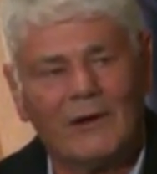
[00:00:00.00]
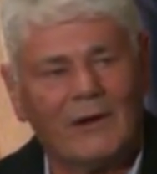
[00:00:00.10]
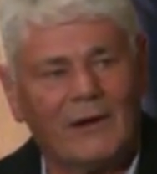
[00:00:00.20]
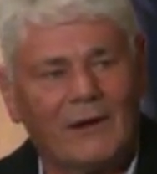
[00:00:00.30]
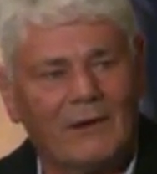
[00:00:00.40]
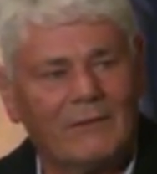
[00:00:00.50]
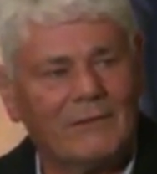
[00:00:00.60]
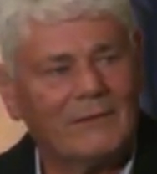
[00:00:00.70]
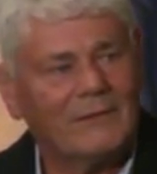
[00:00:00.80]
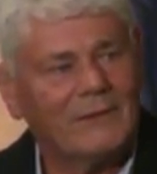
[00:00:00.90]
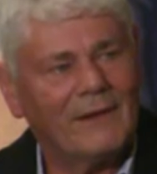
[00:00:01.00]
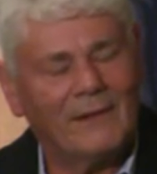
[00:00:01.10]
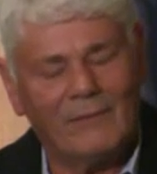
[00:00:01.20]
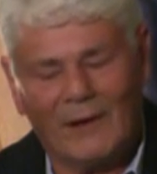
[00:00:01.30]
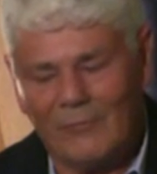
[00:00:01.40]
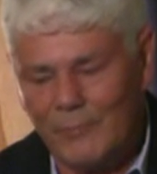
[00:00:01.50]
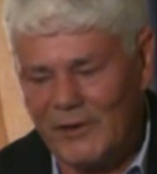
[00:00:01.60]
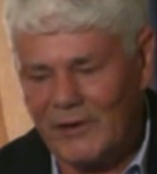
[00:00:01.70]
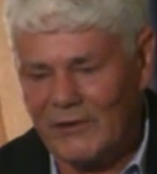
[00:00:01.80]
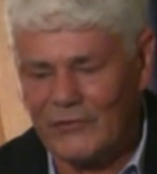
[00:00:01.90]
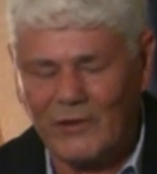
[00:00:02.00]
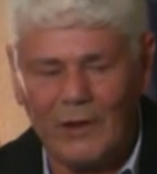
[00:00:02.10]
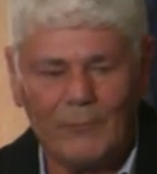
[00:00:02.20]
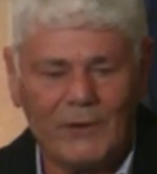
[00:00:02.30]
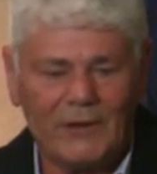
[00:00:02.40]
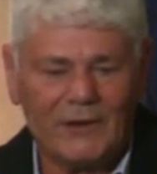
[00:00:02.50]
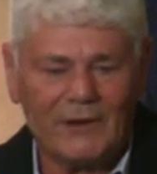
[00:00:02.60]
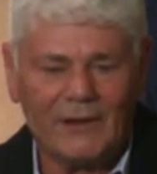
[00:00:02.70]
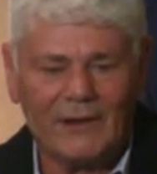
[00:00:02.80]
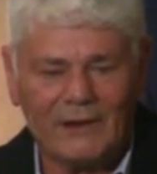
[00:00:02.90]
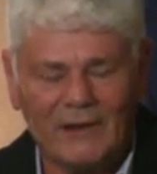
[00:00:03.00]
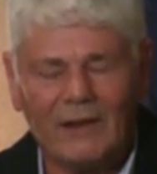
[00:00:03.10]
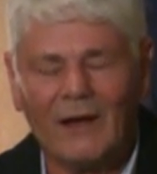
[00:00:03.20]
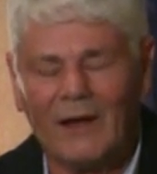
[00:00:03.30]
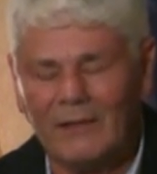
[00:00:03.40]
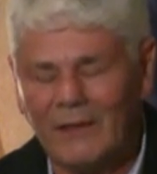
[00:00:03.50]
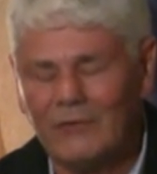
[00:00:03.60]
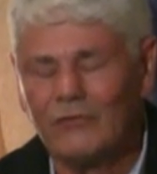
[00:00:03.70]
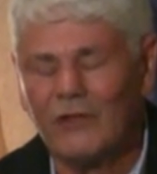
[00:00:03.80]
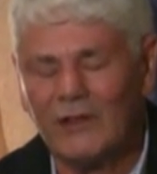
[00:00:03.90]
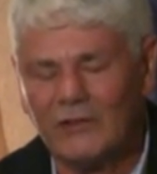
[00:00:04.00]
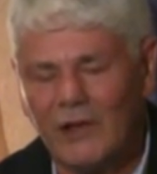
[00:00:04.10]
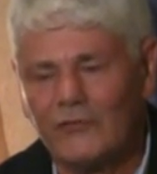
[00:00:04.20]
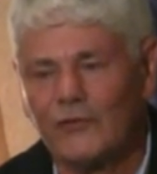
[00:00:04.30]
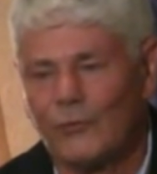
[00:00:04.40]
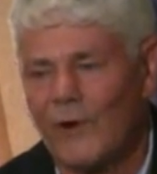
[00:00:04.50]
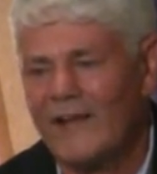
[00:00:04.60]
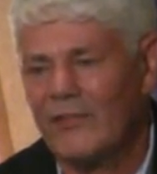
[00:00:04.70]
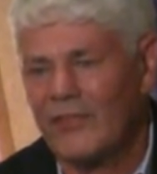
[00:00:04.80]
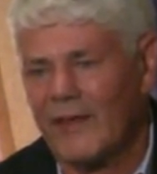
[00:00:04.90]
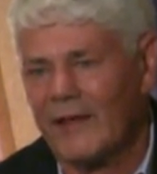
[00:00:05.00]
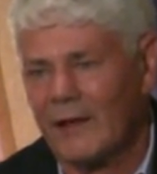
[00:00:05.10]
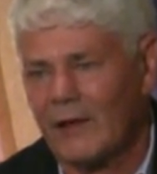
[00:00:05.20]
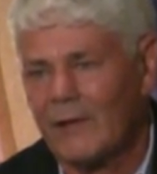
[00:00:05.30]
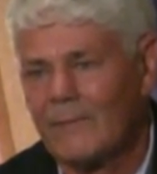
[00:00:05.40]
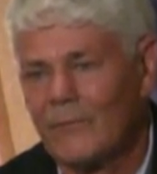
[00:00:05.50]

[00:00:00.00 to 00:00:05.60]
I've been in his company, and he does the right thing.